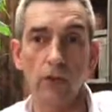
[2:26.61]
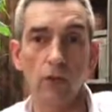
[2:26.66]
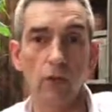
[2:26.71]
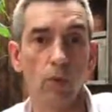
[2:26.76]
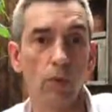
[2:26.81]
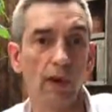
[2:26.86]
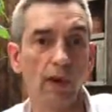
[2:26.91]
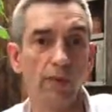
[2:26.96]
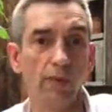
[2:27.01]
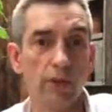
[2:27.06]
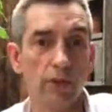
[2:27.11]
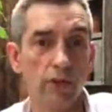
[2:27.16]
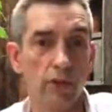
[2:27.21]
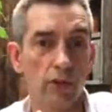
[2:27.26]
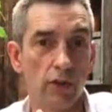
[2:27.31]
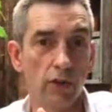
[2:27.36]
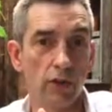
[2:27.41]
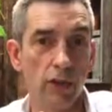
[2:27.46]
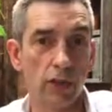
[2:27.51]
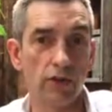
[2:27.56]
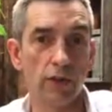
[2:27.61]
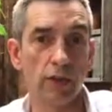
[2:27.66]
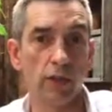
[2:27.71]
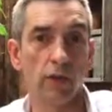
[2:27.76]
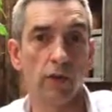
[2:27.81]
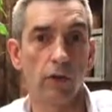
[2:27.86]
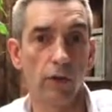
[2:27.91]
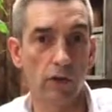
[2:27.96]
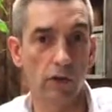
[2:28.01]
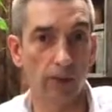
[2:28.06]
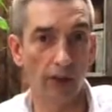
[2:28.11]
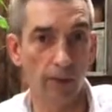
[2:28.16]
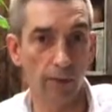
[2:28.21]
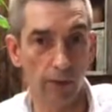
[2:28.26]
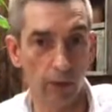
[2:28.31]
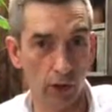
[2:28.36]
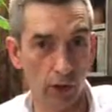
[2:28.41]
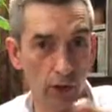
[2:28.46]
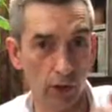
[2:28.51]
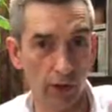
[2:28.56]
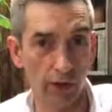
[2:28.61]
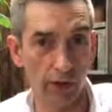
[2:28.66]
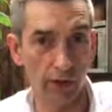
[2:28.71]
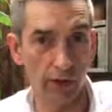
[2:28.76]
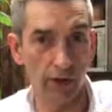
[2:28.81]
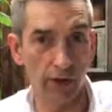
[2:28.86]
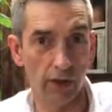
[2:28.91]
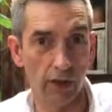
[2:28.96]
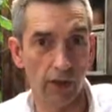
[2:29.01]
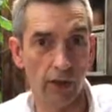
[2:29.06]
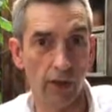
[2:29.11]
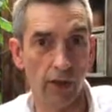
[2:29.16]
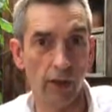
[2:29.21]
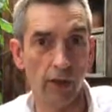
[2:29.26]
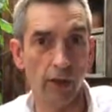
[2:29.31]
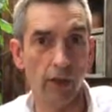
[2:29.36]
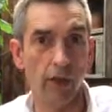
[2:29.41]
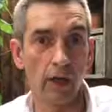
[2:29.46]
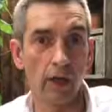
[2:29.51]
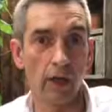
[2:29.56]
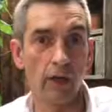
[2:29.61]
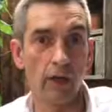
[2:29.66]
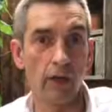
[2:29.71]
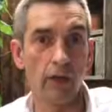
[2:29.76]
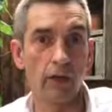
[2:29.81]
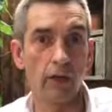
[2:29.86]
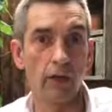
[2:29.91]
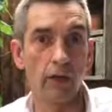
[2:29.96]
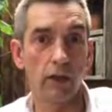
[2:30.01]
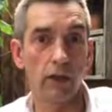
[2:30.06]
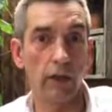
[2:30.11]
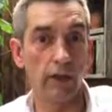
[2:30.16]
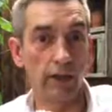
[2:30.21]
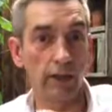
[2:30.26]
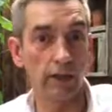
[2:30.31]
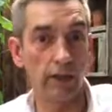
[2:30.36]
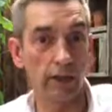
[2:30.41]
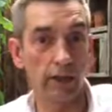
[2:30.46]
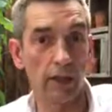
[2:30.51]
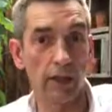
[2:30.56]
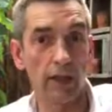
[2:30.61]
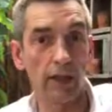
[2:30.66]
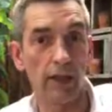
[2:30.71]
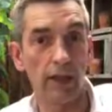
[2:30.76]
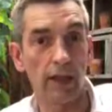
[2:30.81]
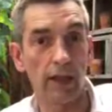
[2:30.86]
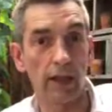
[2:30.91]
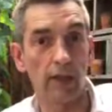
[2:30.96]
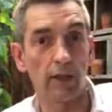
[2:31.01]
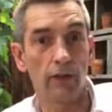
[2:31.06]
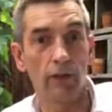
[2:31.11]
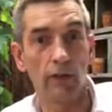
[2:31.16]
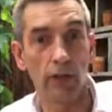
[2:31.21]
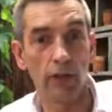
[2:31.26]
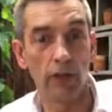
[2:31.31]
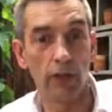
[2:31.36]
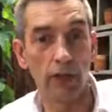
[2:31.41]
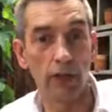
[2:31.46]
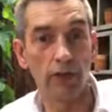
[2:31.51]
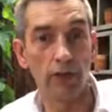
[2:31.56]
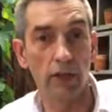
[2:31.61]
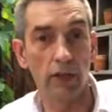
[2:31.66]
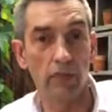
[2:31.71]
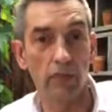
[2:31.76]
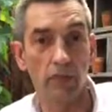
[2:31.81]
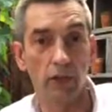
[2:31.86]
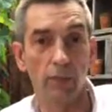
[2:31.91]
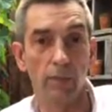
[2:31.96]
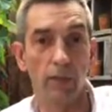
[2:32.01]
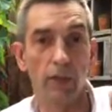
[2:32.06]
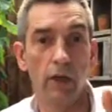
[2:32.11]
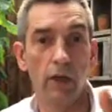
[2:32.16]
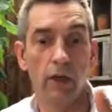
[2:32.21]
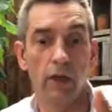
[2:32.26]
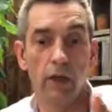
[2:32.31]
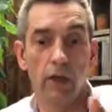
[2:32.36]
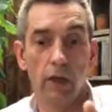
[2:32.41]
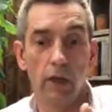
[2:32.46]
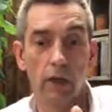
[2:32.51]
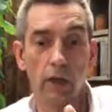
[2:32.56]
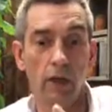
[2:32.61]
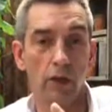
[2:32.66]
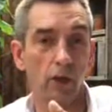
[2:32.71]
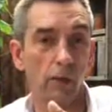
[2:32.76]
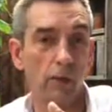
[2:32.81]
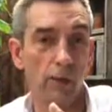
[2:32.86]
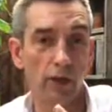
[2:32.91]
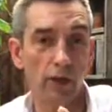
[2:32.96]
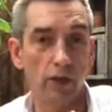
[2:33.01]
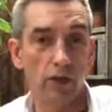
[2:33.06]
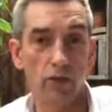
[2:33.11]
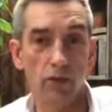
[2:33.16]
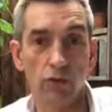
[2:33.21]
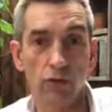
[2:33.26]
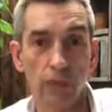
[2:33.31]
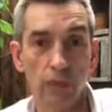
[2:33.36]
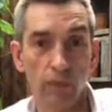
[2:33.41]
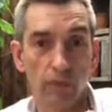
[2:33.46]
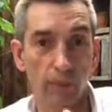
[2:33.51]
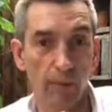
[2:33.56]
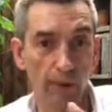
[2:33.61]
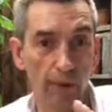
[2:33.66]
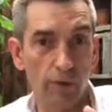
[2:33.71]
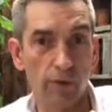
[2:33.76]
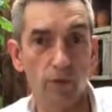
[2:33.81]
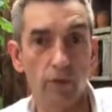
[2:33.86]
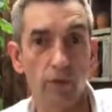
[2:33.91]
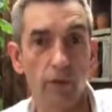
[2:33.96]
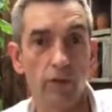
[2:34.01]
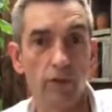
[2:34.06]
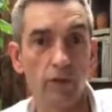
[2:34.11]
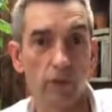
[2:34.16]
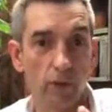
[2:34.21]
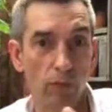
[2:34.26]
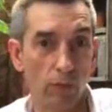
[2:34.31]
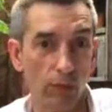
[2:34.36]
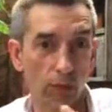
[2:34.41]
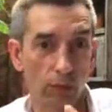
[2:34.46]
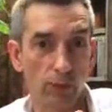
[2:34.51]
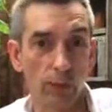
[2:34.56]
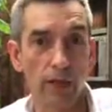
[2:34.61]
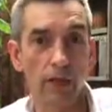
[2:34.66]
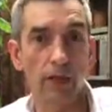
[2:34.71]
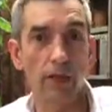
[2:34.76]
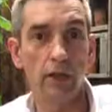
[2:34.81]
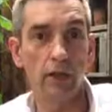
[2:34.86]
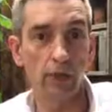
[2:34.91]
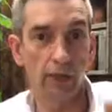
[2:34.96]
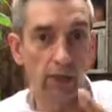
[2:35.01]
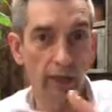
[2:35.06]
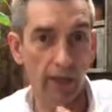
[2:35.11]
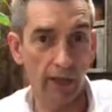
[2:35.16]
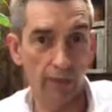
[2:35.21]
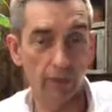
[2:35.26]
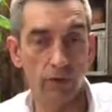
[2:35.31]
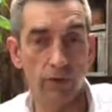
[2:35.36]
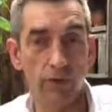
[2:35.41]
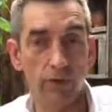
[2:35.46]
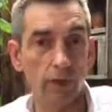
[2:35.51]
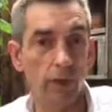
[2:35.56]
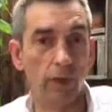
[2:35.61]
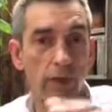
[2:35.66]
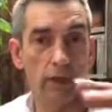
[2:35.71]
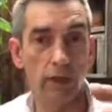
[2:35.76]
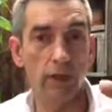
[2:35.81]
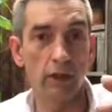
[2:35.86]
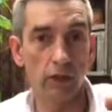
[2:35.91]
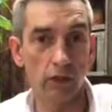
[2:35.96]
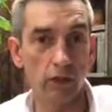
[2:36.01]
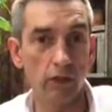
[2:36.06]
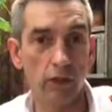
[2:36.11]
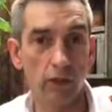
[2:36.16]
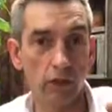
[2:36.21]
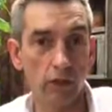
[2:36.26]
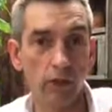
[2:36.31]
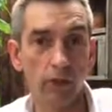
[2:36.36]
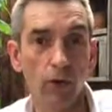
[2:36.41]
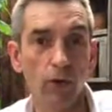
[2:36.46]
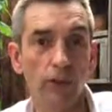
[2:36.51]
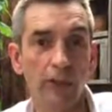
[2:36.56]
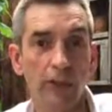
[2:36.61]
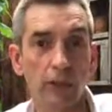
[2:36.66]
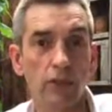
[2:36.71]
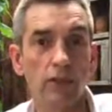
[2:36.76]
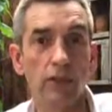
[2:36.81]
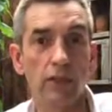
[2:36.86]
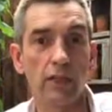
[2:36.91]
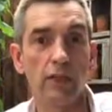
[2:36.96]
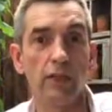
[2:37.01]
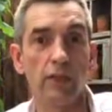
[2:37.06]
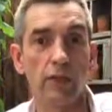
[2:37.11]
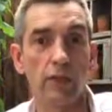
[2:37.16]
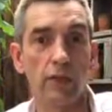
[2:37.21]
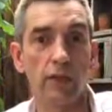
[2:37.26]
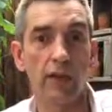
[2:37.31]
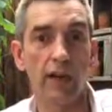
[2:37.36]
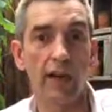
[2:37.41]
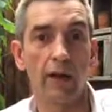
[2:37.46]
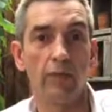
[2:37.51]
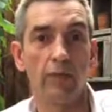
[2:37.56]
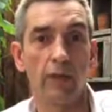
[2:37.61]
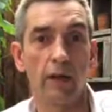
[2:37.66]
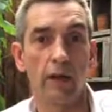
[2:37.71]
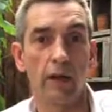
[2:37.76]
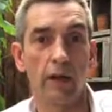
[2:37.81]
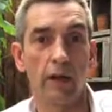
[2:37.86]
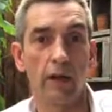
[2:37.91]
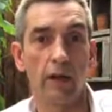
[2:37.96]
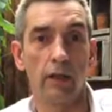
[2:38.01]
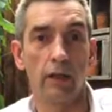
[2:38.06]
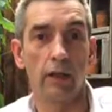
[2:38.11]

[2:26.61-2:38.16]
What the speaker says: So why invest in the city or the town that you operate in? And again, you can get those details from Up My Street, from Mouseprice, from Wikipedia, from the council. This stuff already exists, it's already out there.